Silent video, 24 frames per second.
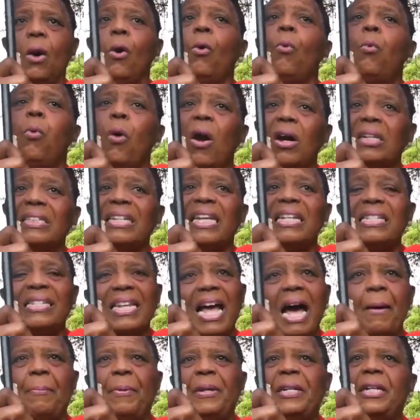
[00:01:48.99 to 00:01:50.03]
What is
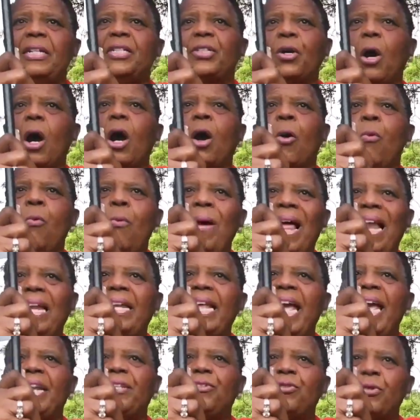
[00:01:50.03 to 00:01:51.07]
happening to our
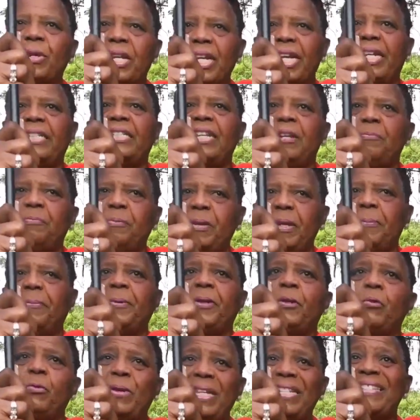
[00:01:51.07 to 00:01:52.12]
well-educated
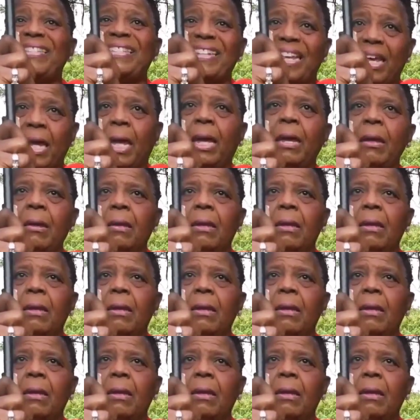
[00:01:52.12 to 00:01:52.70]
people, we say,